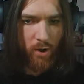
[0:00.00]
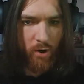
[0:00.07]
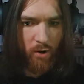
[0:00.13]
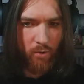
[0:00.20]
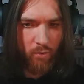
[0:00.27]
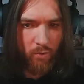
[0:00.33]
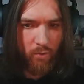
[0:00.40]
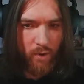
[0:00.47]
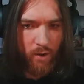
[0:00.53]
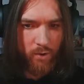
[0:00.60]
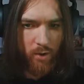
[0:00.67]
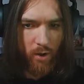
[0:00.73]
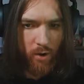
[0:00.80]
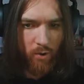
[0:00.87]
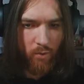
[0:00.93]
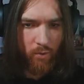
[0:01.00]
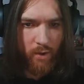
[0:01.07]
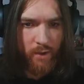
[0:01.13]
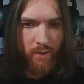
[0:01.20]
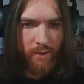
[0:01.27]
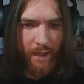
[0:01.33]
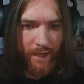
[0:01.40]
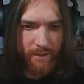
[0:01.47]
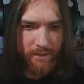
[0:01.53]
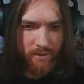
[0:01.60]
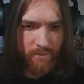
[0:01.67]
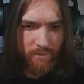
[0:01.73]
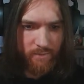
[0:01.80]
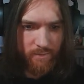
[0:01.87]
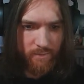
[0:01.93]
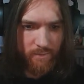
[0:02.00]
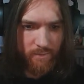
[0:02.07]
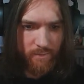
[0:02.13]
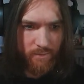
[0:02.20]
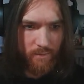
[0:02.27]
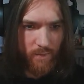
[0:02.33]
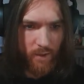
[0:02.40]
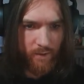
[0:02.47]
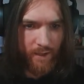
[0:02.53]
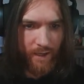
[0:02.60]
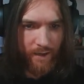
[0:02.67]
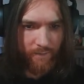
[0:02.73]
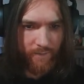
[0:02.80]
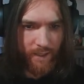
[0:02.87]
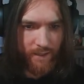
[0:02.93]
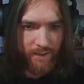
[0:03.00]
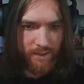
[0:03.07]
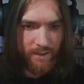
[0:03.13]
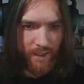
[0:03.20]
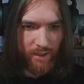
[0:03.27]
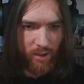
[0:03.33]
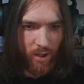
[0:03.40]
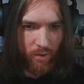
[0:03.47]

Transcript: no, no. Yes. Okay, it's I